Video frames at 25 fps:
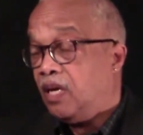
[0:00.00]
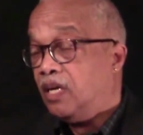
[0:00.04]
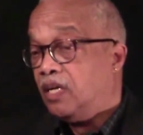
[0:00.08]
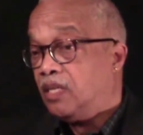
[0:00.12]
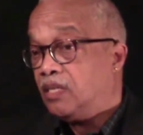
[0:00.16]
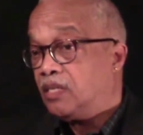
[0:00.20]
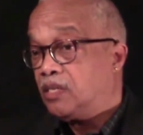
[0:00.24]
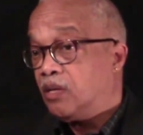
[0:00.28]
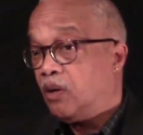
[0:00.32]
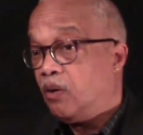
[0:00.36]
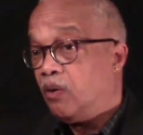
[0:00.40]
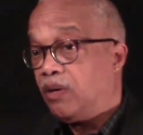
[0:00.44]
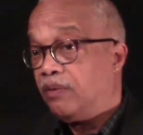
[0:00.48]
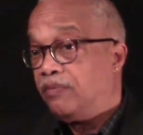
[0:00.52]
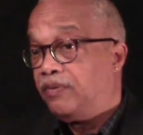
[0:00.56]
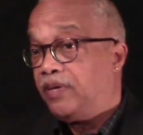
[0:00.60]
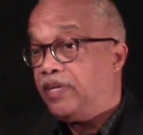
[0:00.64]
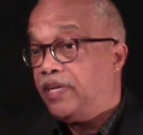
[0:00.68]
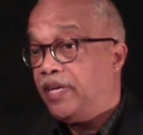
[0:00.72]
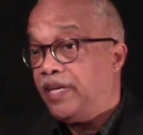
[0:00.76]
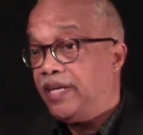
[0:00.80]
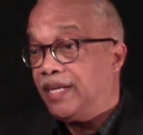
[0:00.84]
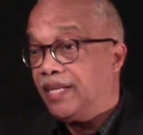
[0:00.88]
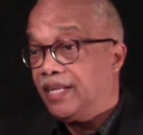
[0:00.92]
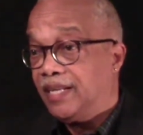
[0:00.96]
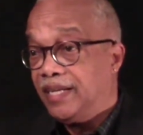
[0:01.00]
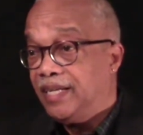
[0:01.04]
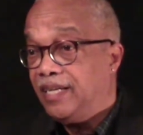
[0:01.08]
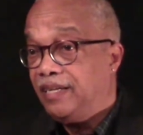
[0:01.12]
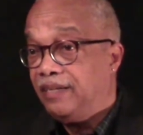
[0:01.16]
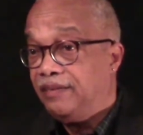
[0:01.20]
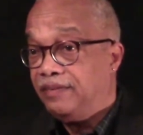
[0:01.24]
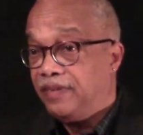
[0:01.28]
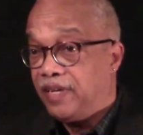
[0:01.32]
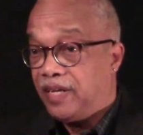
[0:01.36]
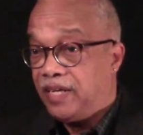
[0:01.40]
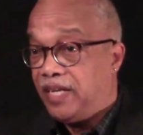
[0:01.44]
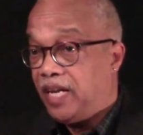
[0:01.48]
So if you didn't
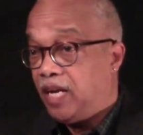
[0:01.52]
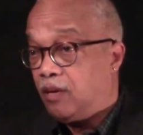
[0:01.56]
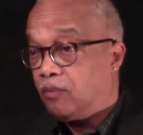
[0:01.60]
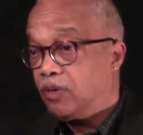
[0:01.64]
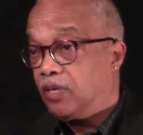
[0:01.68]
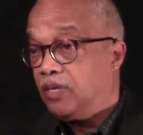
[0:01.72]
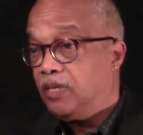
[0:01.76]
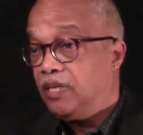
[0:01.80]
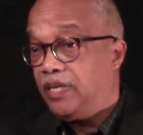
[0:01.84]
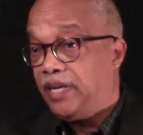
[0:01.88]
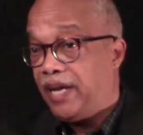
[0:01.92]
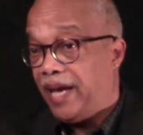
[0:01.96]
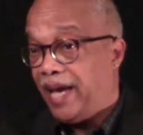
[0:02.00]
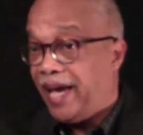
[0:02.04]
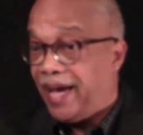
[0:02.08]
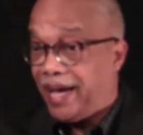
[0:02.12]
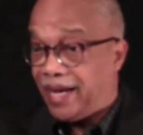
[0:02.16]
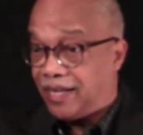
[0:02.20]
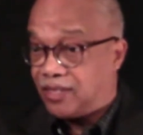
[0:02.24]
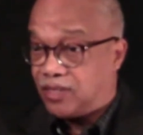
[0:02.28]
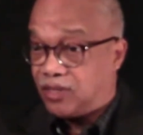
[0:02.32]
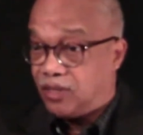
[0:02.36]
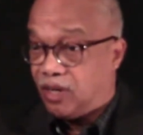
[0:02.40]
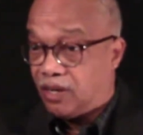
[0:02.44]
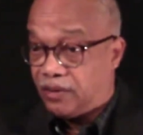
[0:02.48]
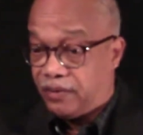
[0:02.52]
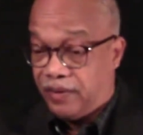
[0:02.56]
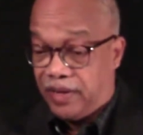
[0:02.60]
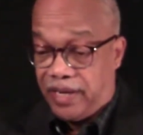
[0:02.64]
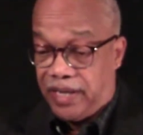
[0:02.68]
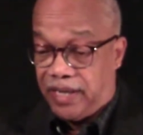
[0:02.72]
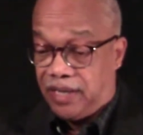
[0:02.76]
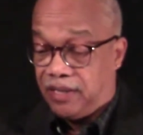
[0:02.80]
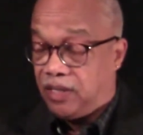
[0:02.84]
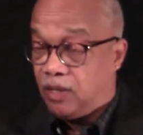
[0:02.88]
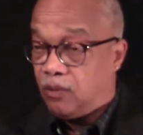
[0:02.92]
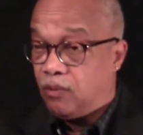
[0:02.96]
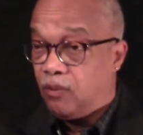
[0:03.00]
live in neighborhood X already
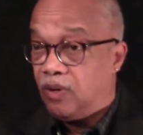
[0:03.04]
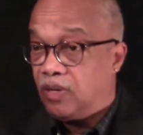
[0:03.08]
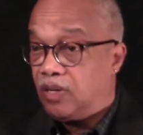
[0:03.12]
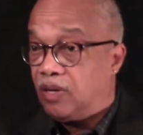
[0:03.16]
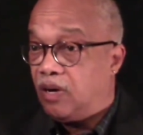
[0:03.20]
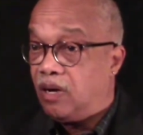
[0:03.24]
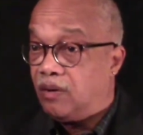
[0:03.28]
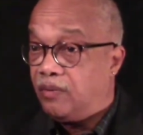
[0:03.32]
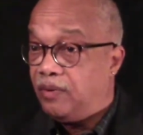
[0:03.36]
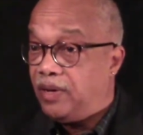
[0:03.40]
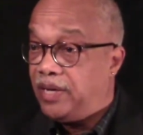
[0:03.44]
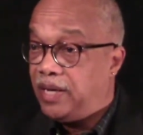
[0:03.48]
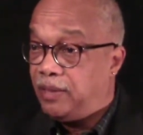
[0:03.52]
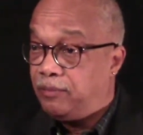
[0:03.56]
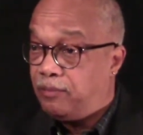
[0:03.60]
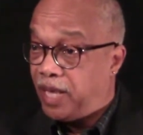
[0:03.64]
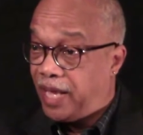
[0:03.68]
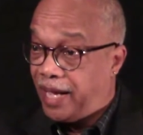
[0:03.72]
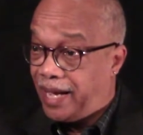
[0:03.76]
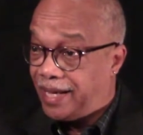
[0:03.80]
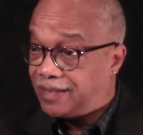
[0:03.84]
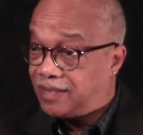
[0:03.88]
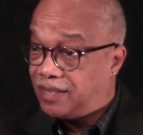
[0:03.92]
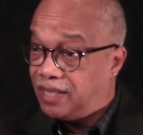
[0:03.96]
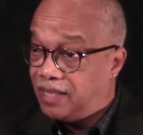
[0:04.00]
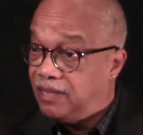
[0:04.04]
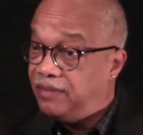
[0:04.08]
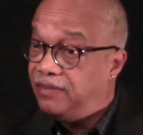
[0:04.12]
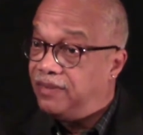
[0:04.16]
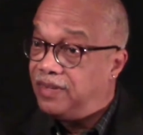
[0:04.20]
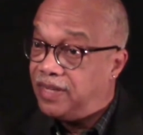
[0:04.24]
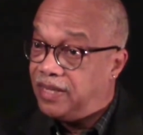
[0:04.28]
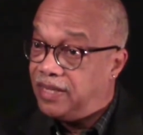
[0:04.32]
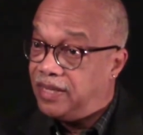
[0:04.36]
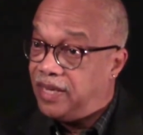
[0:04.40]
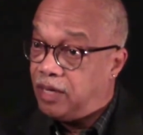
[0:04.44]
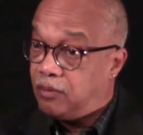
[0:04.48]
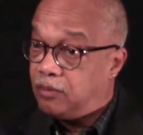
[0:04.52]
and there weren't already blacks living
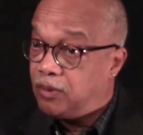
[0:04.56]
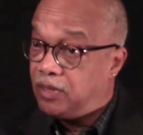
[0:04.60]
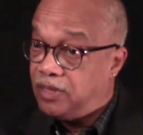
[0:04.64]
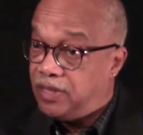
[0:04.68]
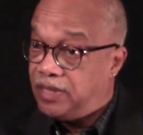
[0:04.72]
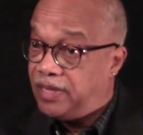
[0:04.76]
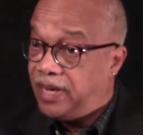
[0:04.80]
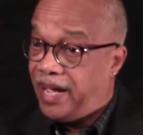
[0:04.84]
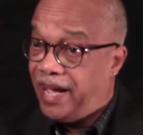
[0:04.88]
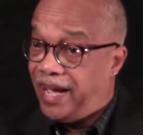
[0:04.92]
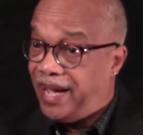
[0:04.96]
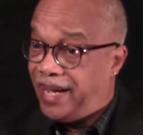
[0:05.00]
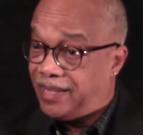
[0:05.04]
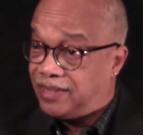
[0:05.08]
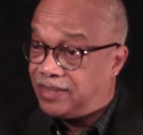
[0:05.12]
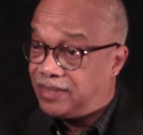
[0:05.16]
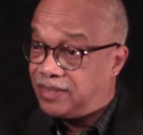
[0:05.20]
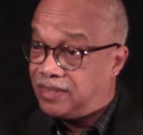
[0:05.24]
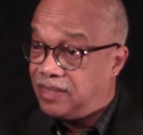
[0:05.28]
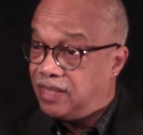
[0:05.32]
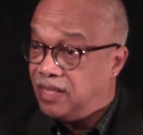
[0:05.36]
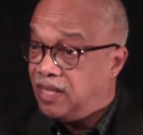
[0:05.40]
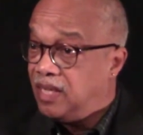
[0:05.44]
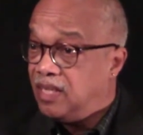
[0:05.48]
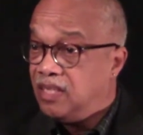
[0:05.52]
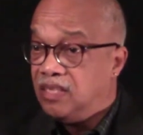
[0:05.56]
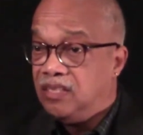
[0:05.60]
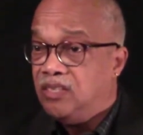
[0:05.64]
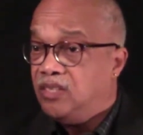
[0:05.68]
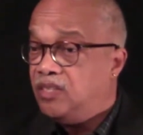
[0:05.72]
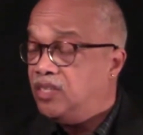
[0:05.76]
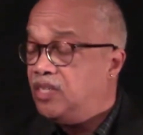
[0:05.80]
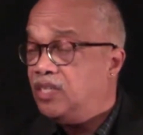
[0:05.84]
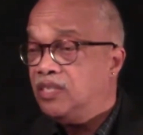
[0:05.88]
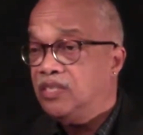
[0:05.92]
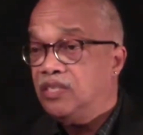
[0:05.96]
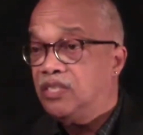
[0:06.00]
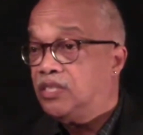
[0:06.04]
in neighborhood X, you
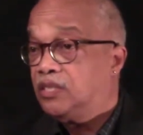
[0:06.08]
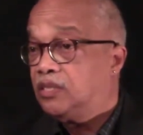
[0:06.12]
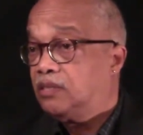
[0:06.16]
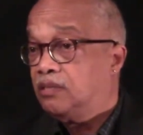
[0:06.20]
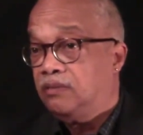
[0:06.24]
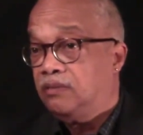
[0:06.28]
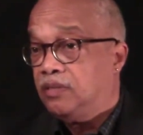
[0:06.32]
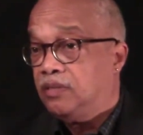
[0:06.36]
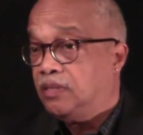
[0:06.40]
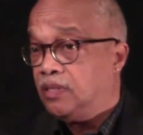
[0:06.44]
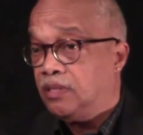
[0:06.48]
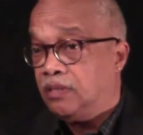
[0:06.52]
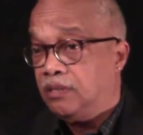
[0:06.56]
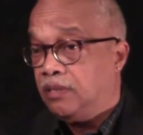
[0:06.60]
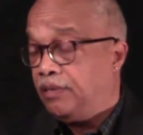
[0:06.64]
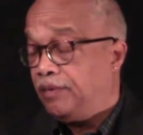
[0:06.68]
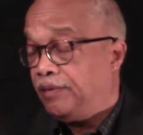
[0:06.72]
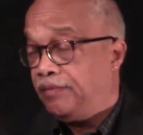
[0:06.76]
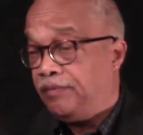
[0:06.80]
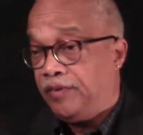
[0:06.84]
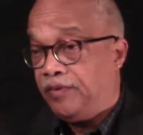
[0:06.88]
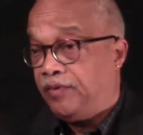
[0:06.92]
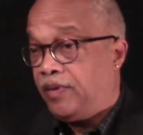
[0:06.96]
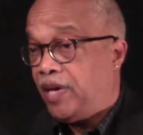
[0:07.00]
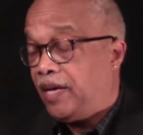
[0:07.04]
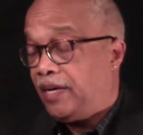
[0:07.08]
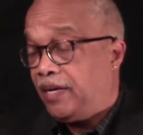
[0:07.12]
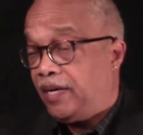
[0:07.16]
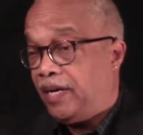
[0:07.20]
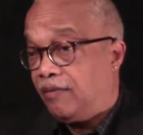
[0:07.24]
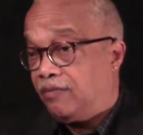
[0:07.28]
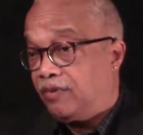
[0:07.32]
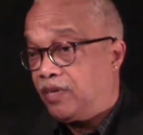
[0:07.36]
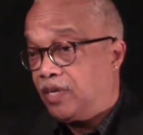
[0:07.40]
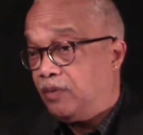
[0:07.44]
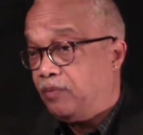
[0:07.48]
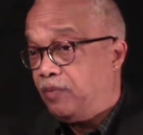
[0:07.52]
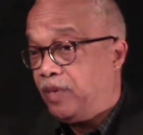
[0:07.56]
didn't, if you had an
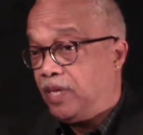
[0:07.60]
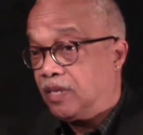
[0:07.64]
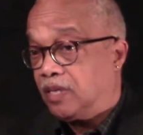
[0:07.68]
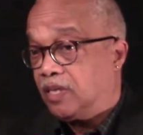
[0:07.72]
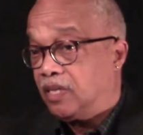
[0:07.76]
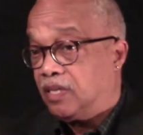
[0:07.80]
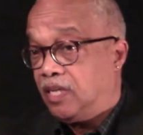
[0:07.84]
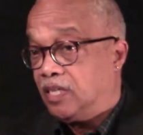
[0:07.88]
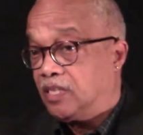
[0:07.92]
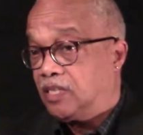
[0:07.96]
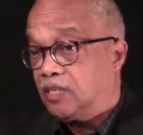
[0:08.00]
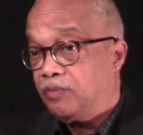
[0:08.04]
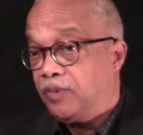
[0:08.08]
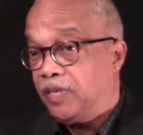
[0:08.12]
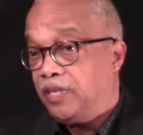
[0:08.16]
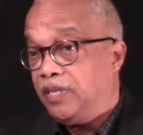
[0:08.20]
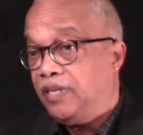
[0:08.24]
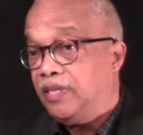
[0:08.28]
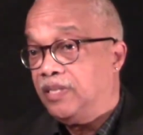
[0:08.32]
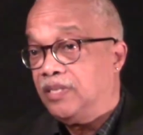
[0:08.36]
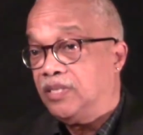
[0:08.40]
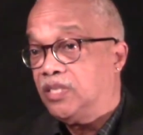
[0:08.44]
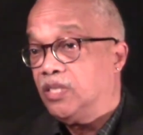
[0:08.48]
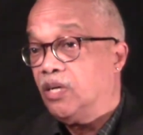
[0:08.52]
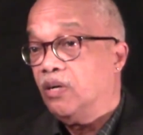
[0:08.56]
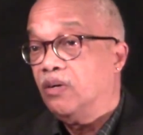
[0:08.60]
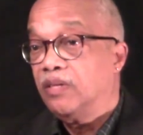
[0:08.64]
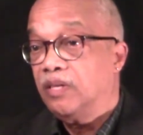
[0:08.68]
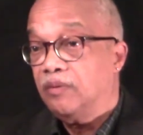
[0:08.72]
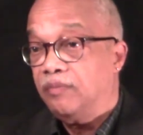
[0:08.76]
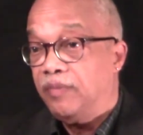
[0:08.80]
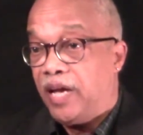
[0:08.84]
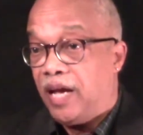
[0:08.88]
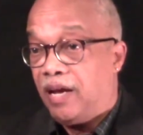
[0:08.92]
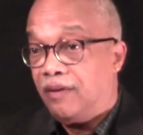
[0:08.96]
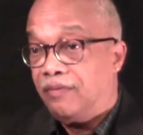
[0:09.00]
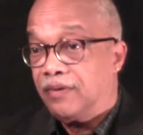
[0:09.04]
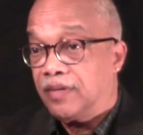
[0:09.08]
African American customer, you didn't show them
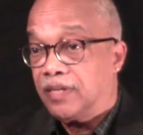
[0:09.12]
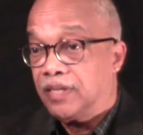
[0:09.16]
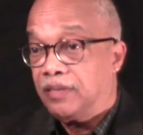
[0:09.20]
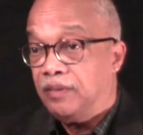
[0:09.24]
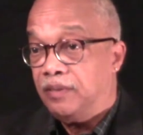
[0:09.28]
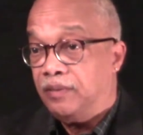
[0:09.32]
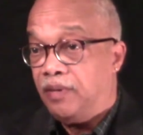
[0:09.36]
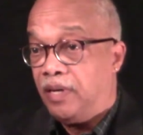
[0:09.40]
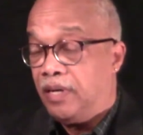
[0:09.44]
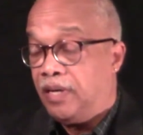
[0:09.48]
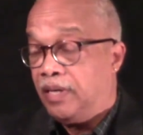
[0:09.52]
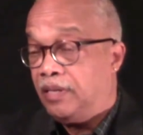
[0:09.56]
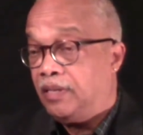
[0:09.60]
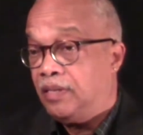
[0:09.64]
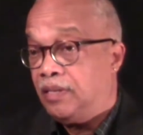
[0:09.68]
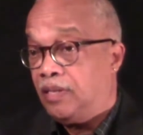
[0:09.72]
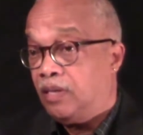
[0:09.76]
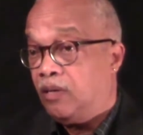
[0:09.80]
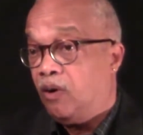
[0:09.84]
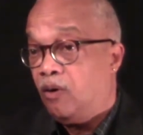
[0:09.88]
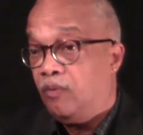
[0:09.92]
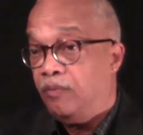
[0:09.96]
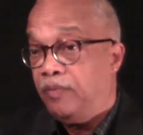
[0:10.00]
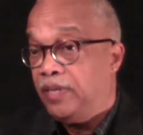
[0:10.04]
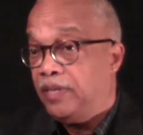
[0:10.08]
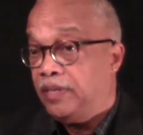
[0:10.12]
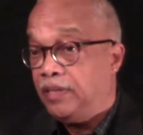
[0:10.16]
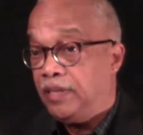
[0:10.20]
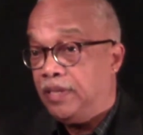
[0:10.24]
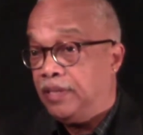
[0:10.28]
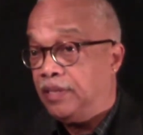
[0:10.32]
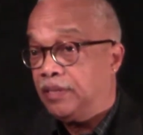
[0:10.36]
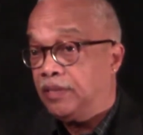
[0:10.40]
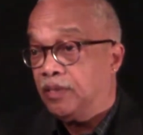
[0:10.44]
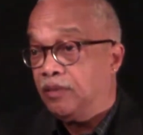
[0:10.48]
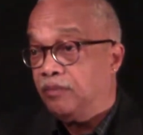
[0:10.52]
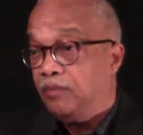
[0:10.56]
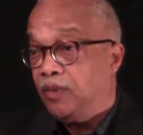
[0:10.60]
a home
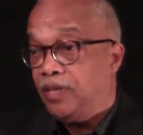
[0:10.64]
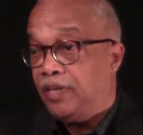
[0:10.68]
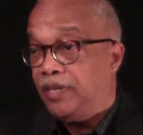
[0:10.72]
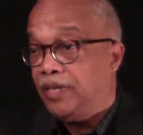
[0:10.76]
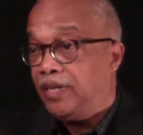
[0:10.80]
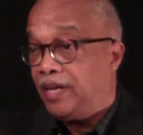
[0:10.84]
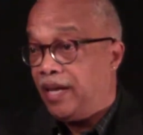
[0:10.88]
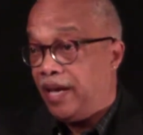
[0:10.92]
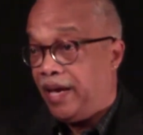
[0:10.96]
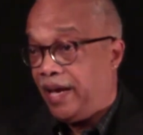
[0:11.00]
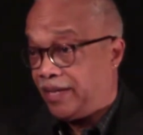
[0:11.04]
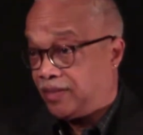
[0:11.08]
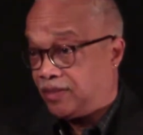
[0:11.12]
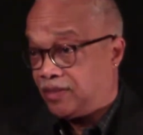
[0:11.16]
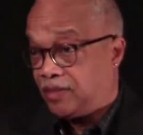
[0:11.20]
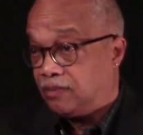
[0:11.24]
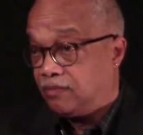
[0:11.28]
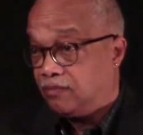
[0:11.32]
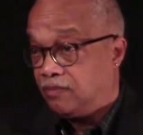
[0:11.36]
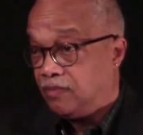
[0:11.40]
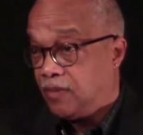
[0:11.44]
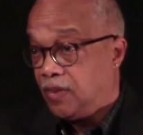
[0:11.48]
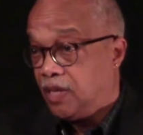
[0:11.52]
in community X.